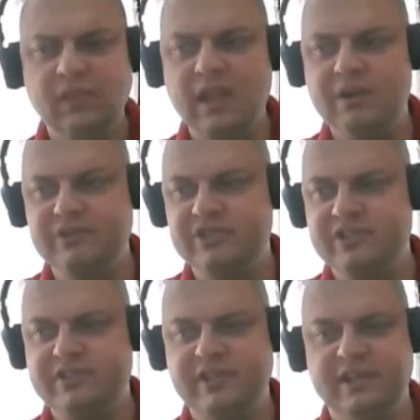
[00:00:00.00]
I was
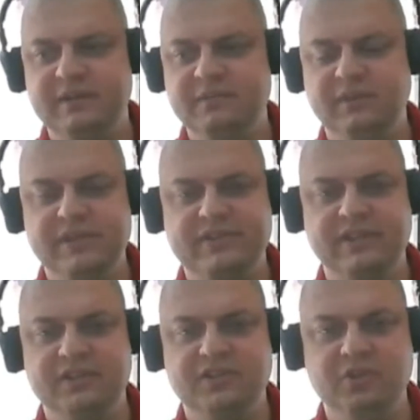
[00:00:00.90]
just
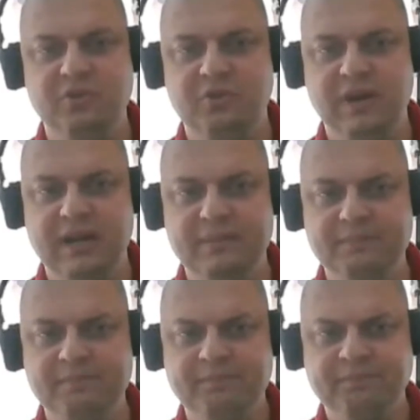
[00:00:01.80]
listening
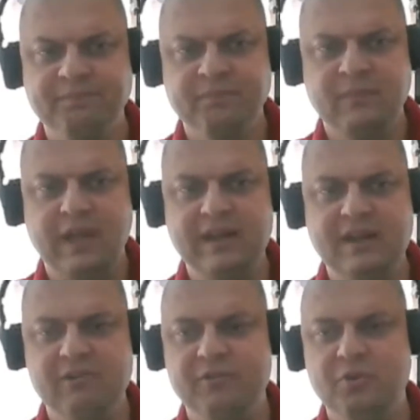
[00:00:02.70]
to an
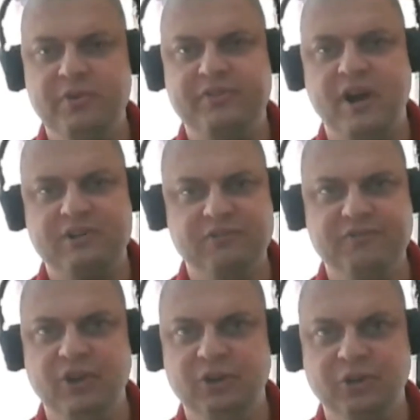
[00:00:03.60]
interview with Dr.
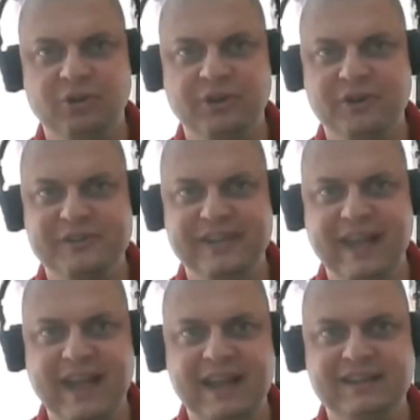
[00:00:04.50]
Phil earlier
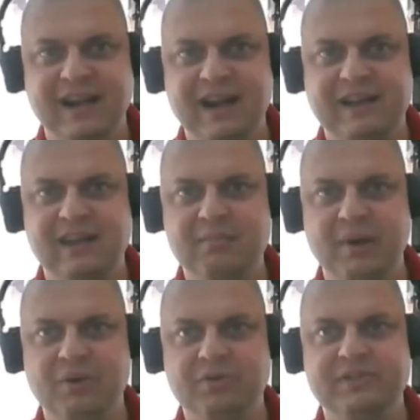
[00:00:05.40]
today, talking
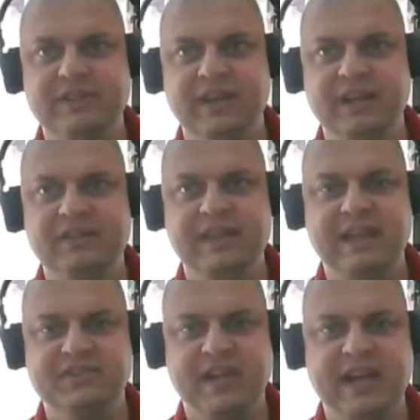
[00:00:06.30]
about the
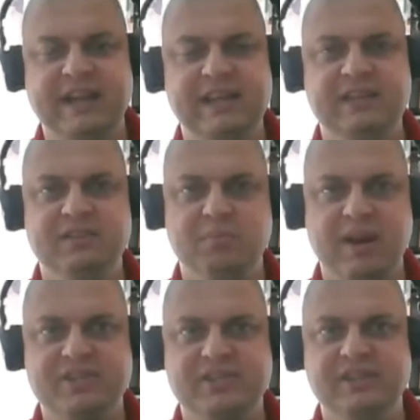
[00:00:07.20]
anxiety and
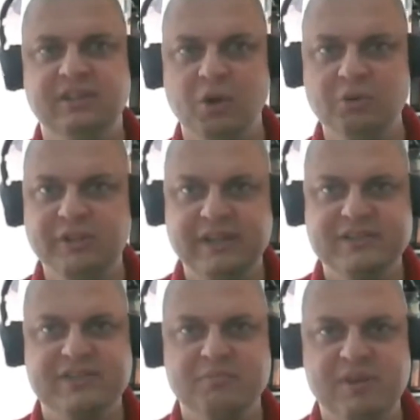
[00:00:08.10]
depression and
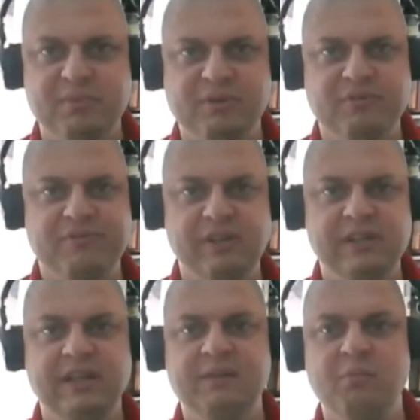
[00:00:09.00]
loneliness that people are
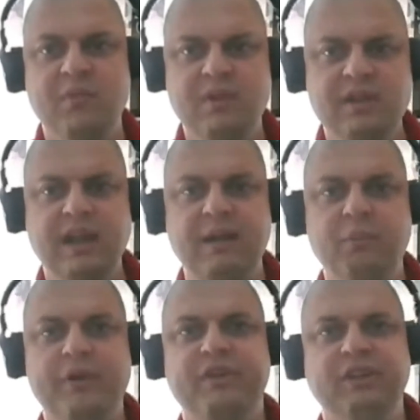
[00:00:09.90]
feeling,
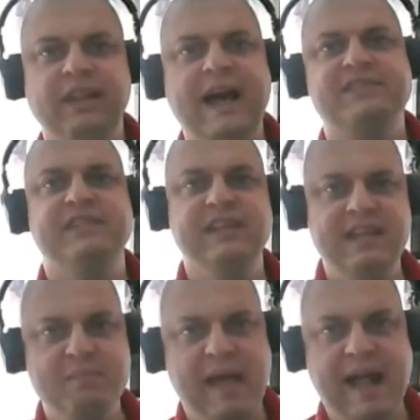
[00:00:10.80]
and what the lasting
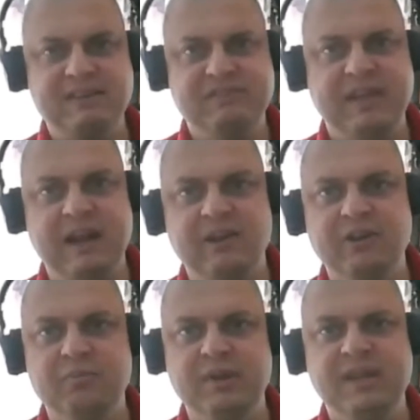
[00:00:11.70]
impacts of that are
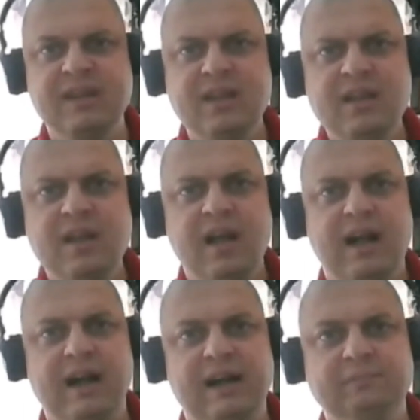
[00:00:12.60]
going to be.
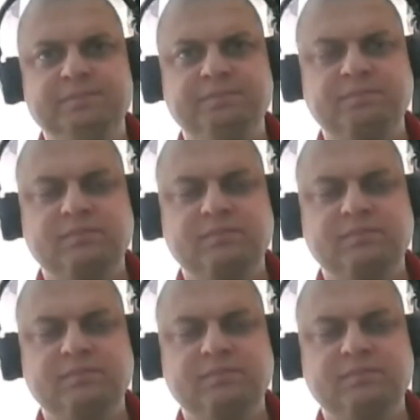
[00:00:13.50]
And